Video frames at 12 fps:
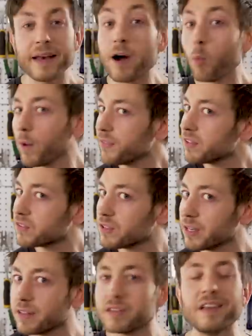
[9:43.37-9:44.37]
Now, what this
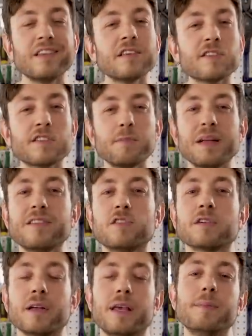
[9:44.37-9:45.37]
does is it splits
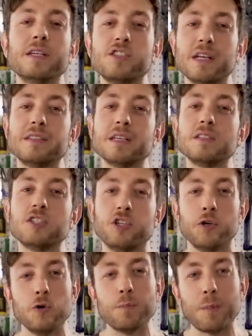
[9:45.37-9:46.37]
your image into two